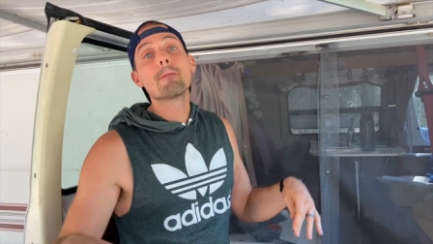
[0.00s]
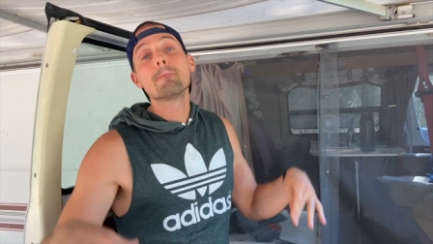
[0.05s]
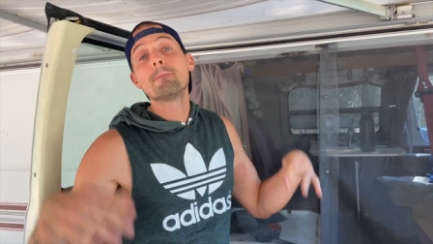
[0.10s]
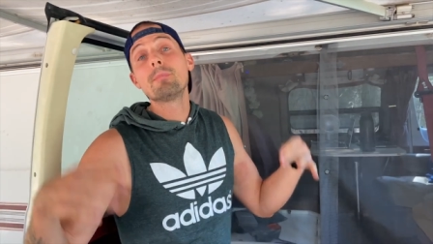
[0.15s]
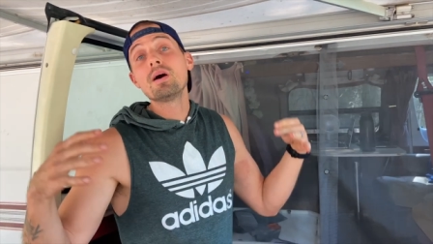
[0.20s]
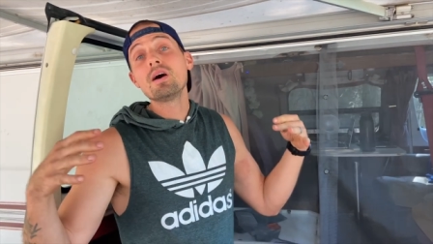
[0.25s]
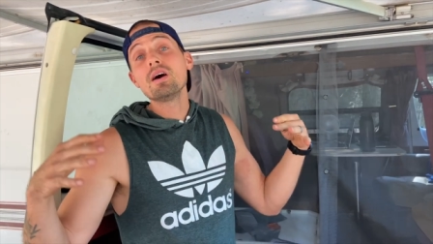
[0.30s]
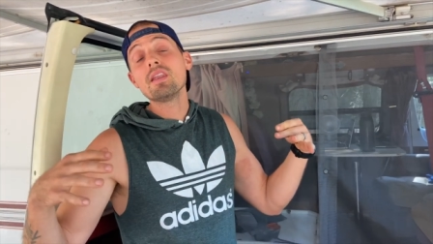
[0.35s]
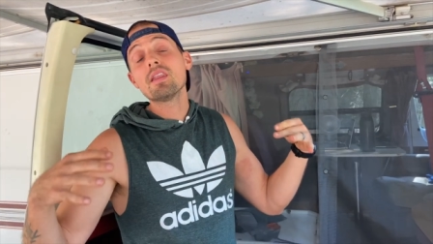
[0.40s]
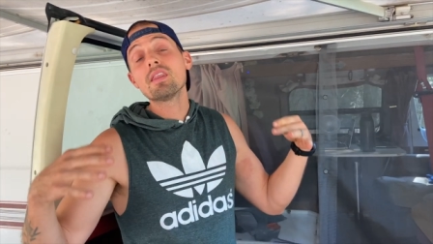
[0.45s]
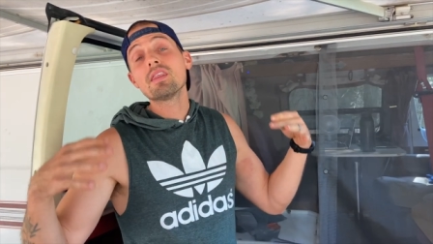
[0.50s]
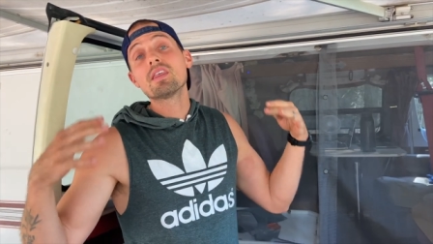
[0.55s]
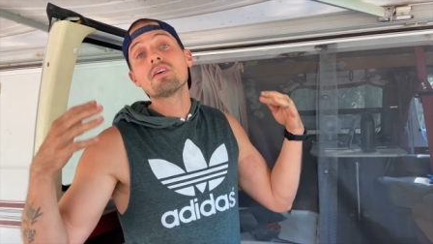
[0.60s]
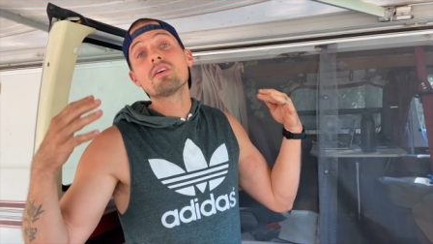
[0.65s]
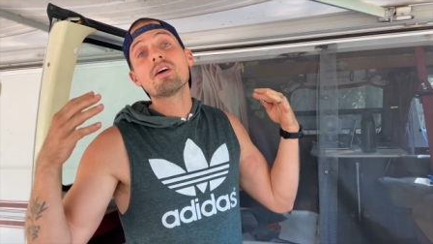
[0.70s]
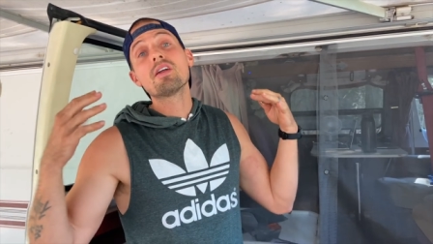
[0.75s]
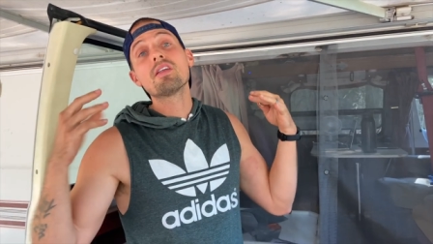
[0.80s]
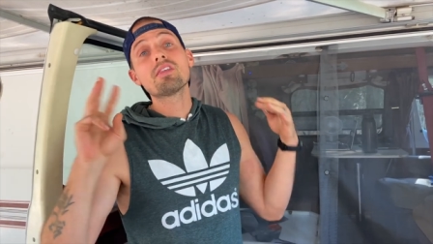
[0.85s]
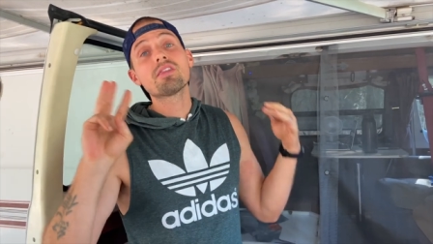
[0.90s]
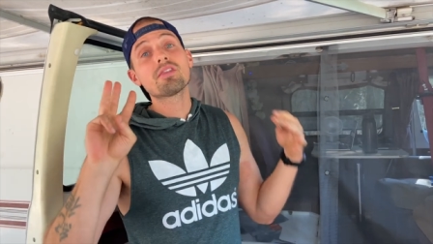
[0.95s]
But there
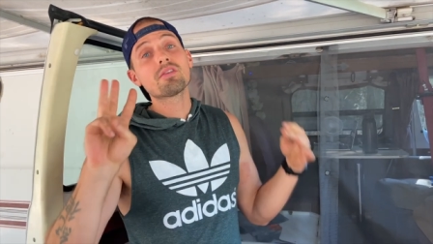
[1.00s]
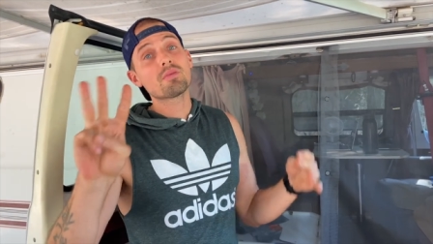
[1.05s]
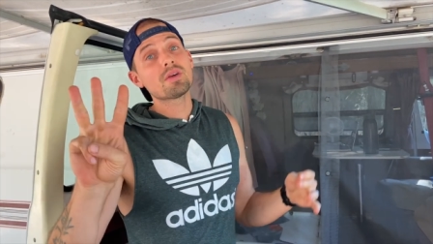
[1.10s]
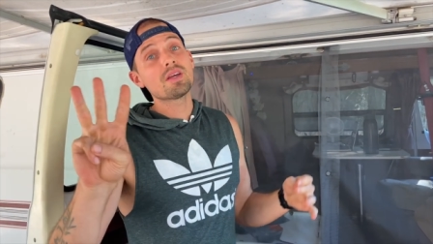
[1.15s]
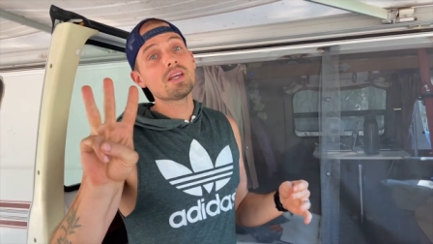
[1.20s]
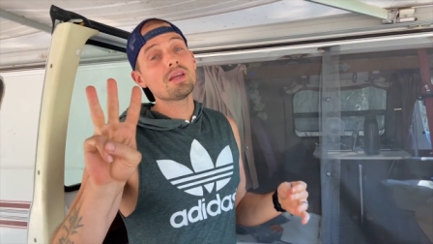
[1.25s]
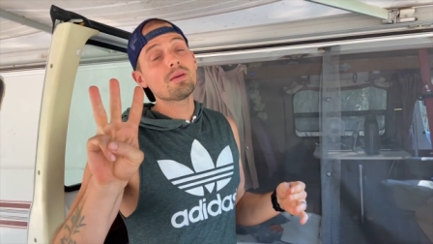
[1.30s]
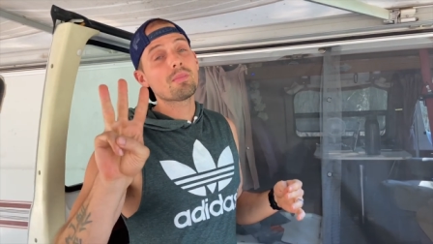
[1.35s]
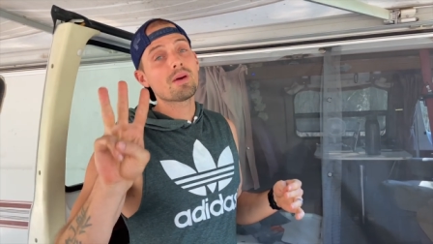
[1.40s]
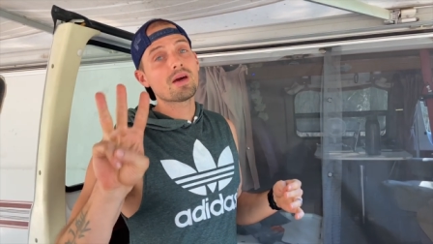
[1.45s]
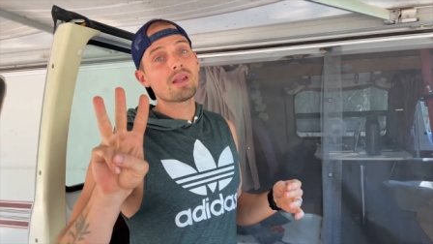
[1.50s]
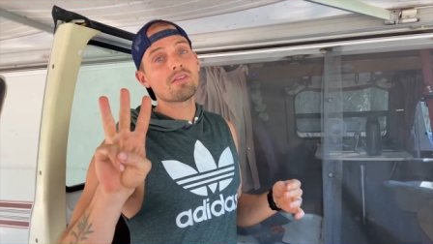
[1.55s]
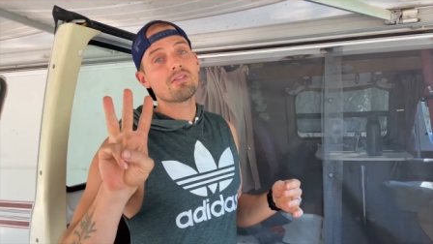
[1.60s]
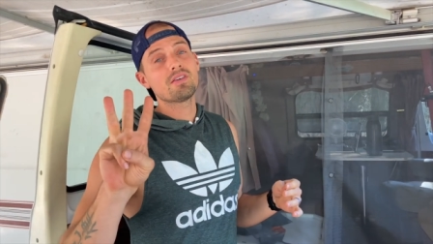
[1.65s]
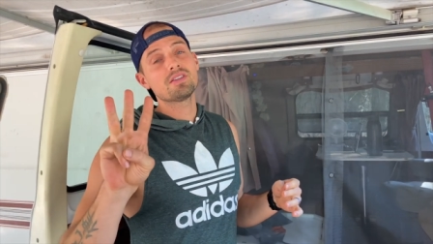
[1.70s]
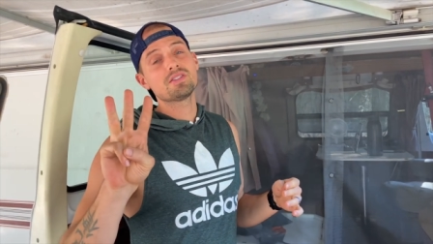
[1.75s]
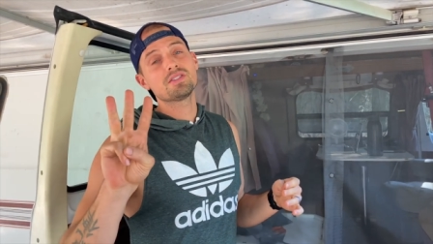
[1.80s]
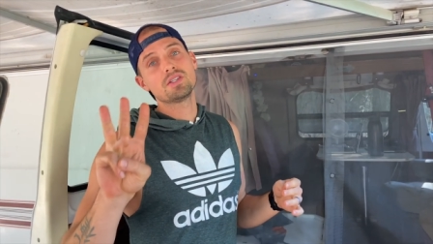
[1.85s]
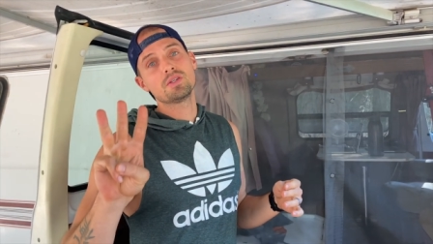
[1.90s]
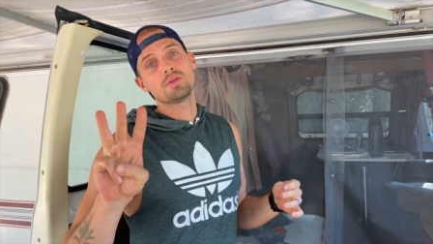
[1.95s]
are three
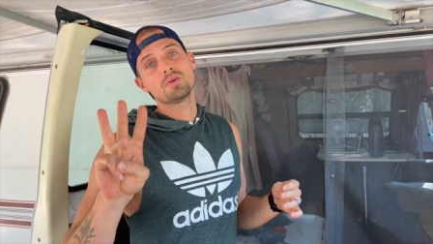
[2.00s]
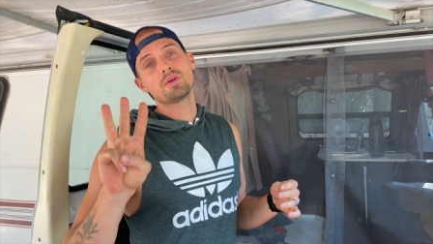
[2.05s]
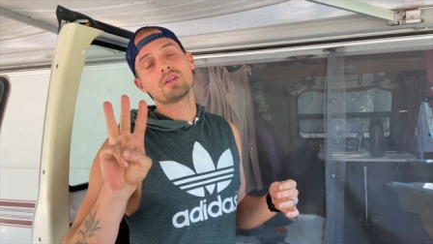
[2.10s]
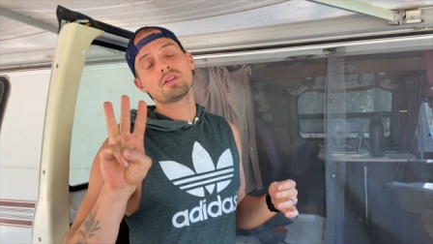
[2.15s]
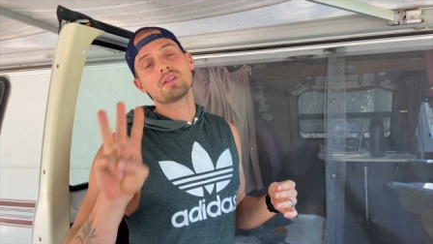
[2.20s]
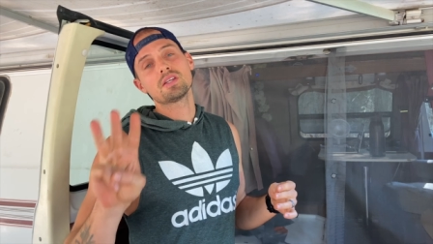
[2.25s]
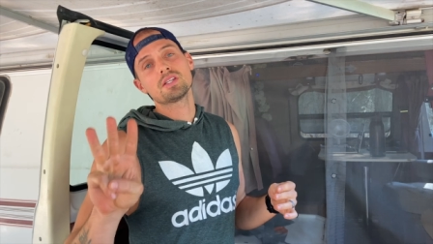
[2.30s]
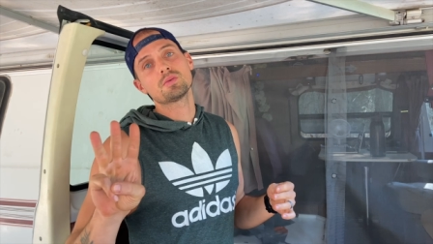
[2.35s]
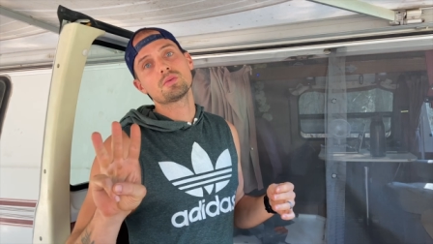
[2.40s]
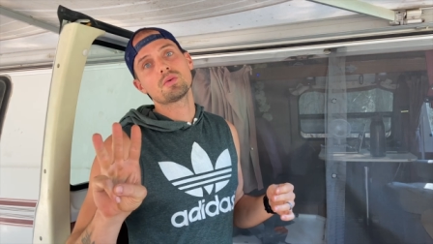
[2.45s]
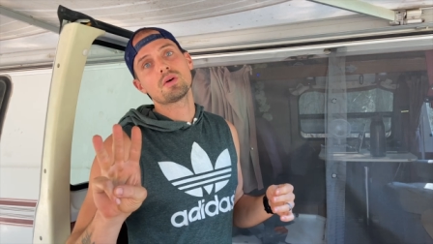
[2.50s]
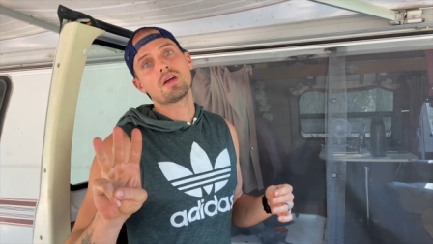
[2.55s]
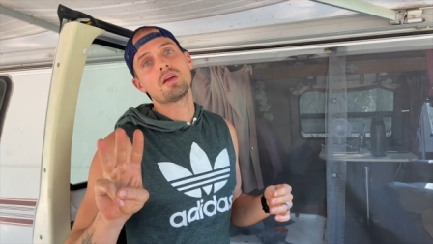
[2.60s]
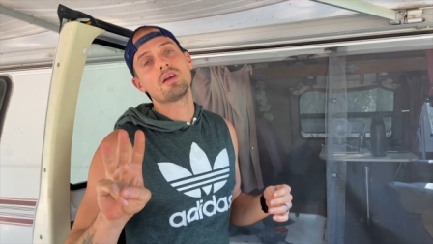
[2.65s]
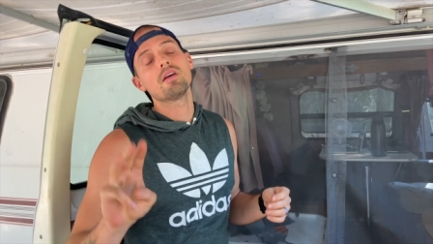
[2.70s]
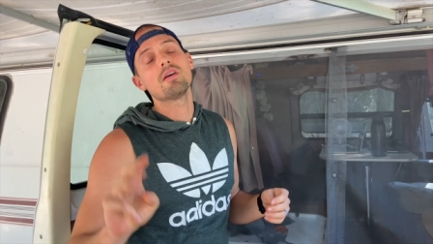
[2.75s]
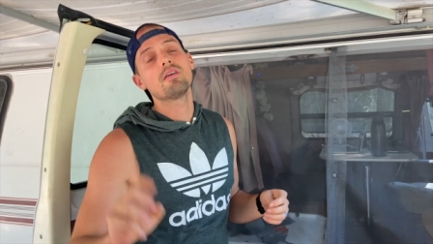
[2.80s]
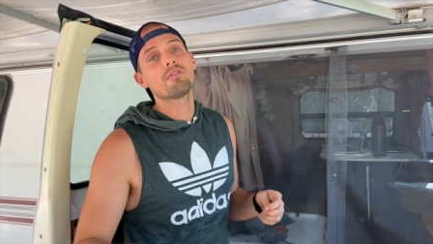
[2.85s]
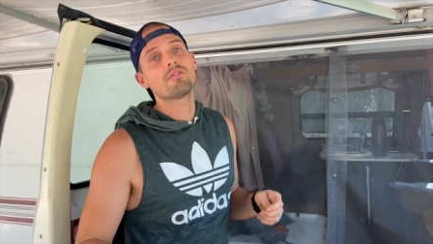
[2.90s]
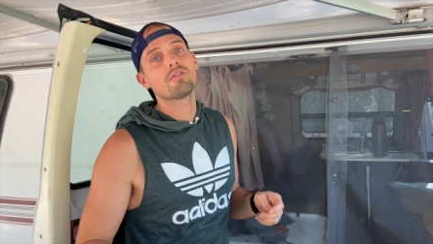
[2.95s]
benefits to doing this way.
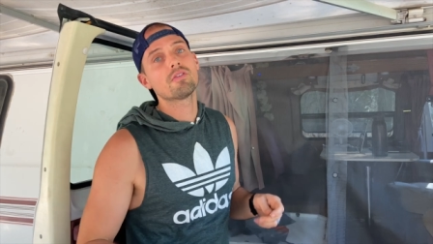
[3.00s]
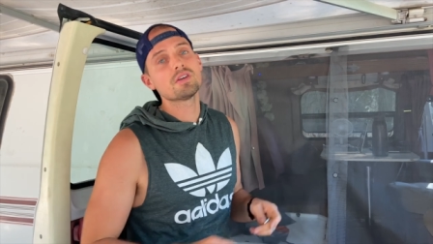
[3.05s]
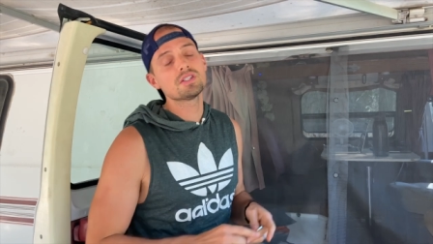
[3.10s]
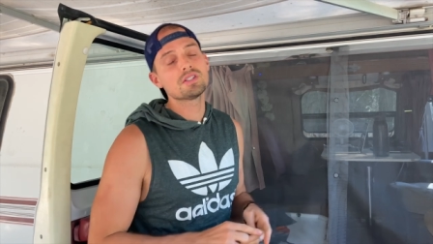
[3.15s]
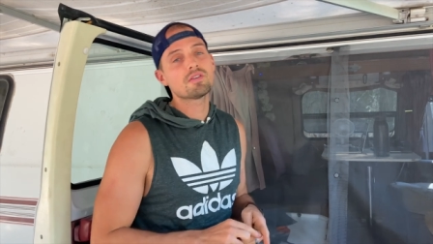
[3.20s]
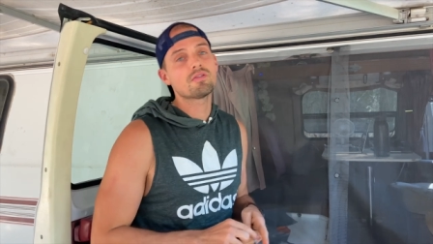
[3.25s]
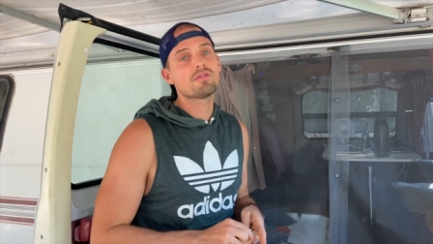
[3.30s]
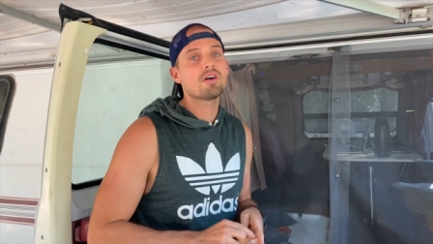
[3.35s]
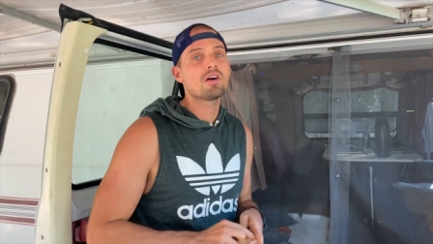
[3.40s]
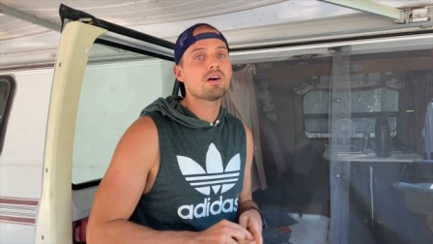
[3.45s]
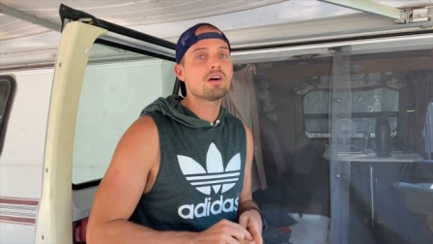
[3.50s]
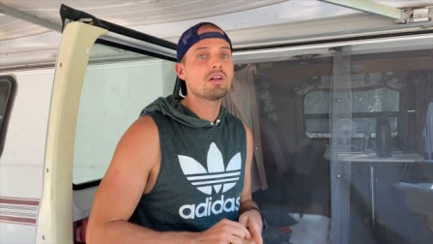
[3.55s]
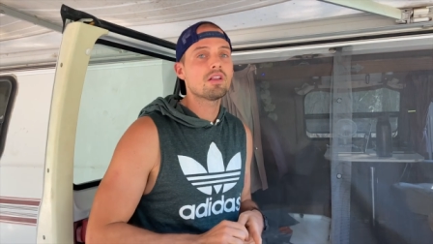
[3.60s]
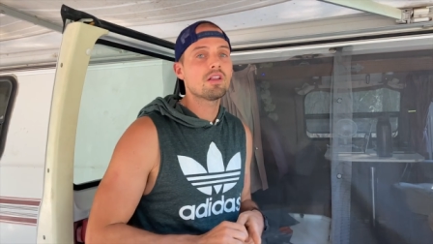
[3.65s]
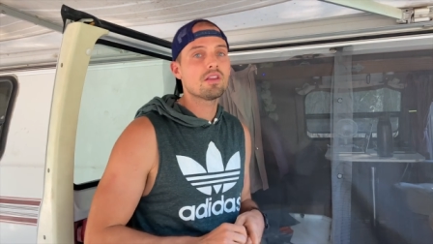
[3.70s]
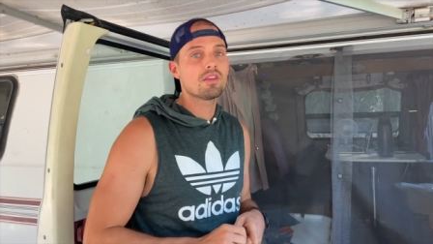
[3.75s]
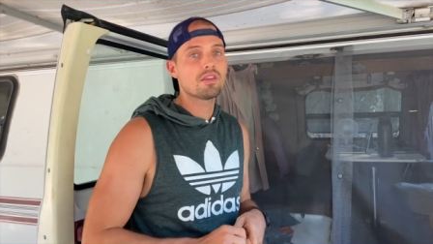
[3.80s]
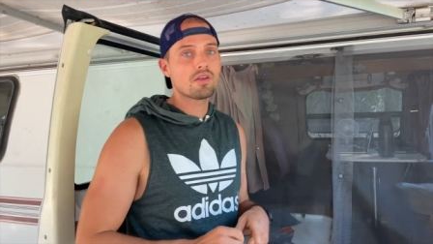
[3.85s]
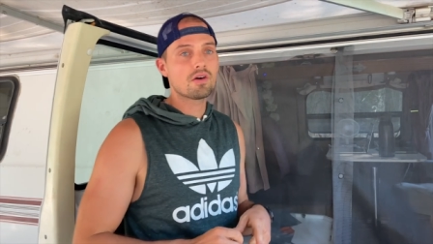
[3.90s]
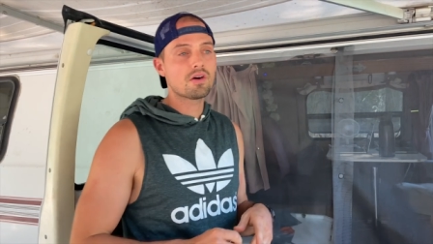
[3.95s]
First of all,
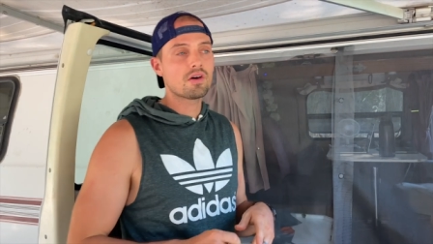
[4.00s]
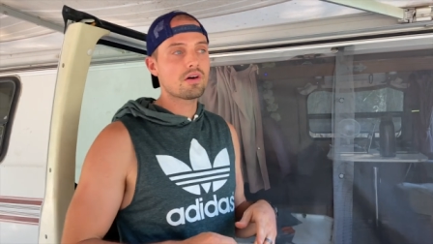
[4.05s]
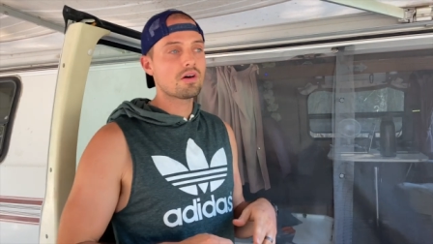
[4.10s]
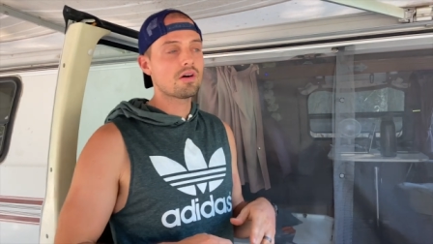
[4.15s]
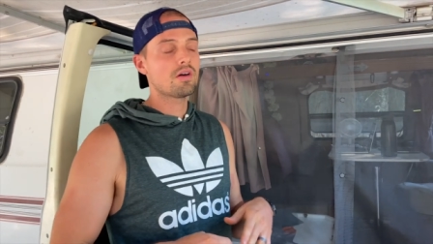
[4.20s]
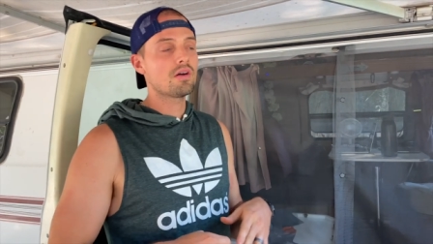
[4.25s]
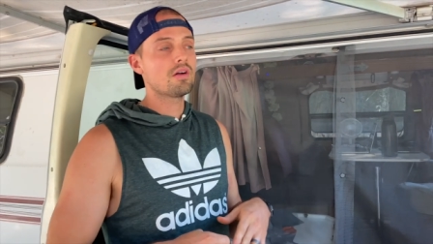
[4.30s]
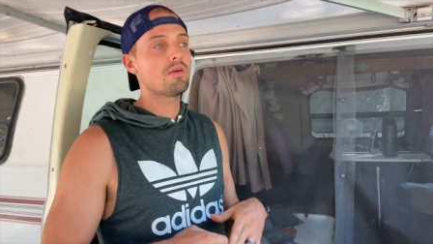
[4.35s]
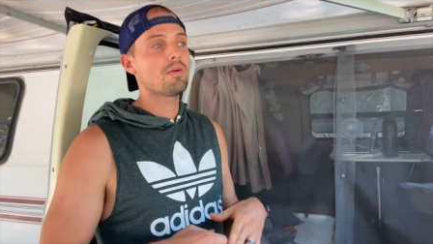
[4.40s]
the